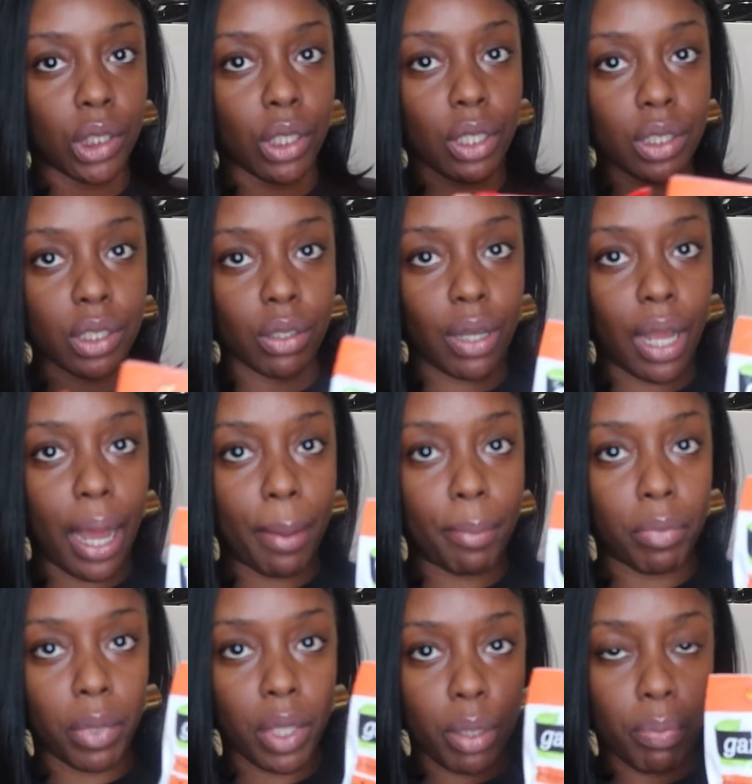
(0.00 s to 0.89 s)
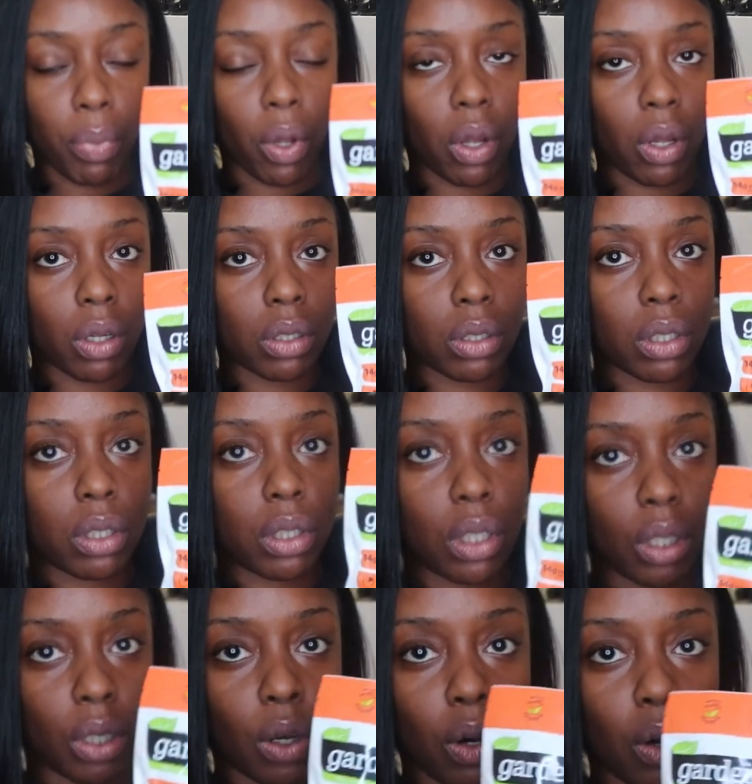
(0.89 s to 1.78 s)
she also got meatballs
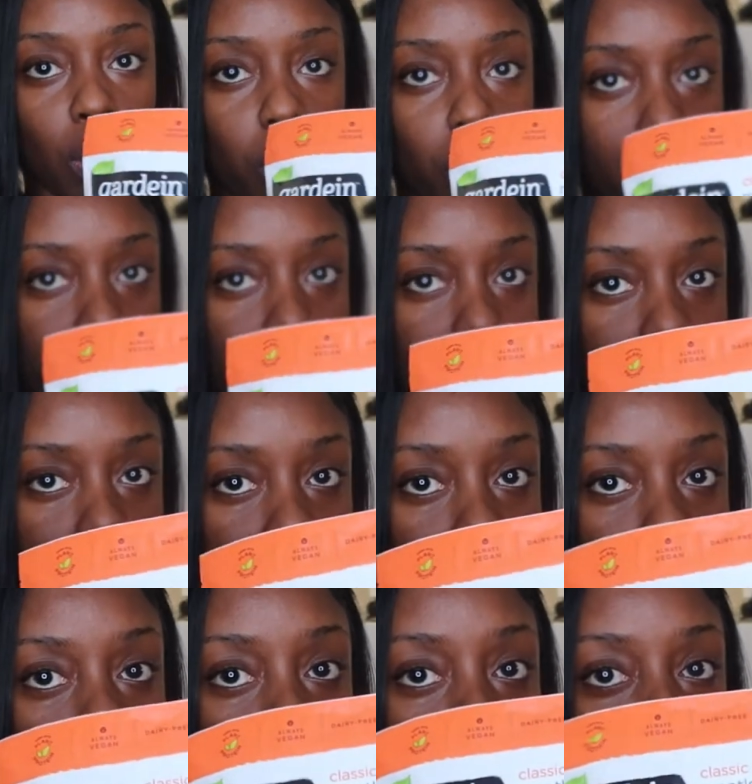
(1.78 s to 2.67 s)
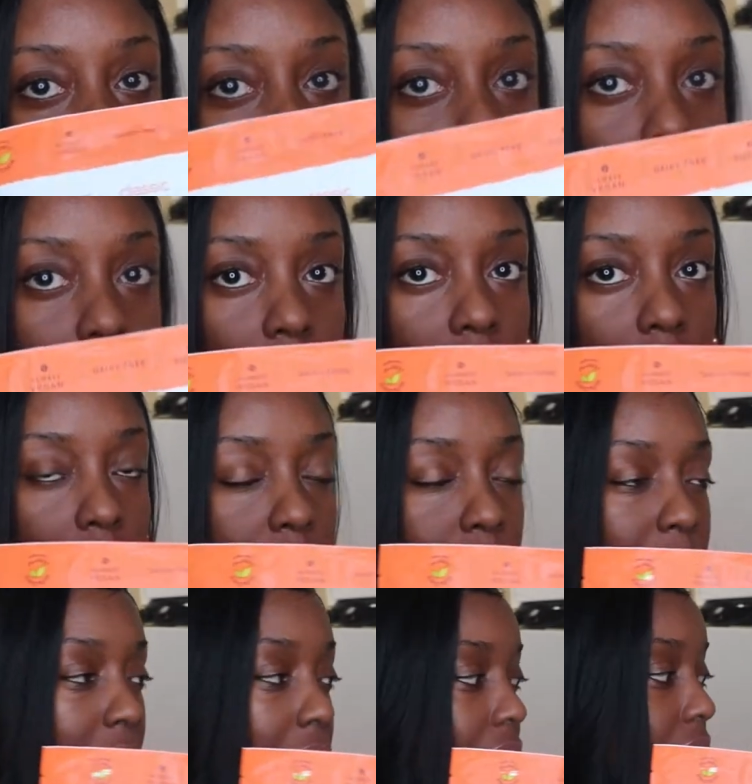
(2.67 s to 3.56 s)
to go with her
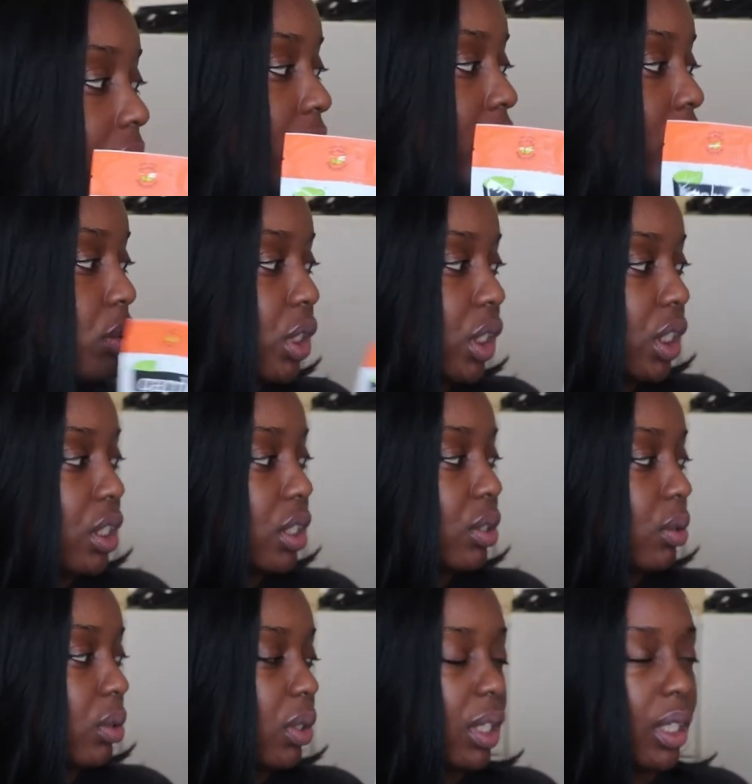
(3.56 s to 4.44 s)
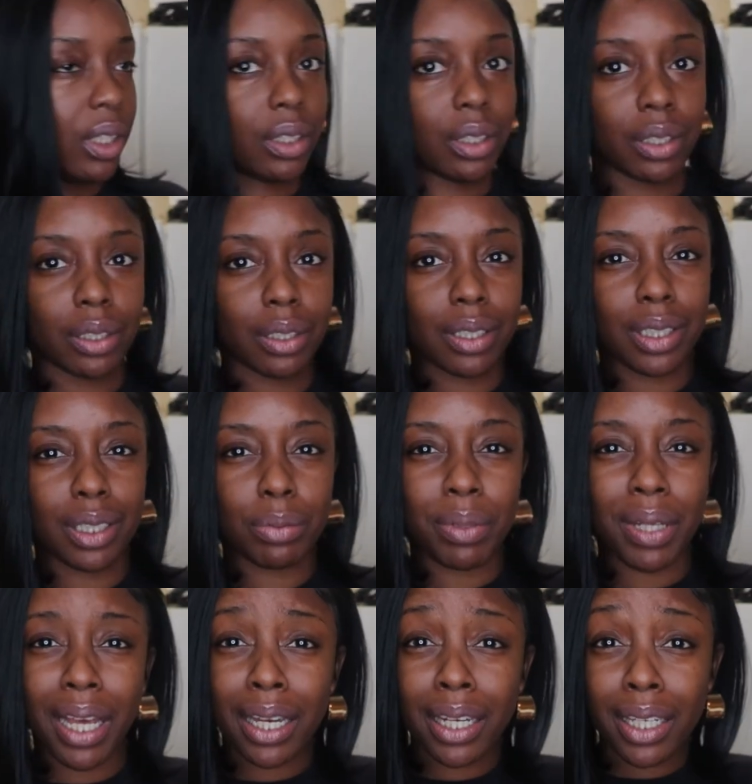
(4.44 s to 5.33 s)
spaghetti. So she's doing
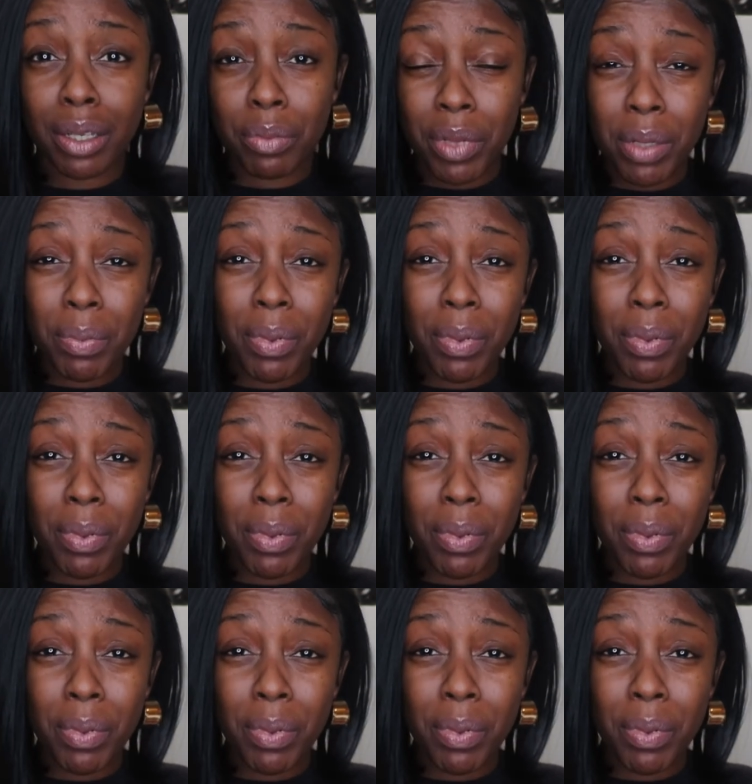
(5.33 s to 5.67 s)
spaghetti and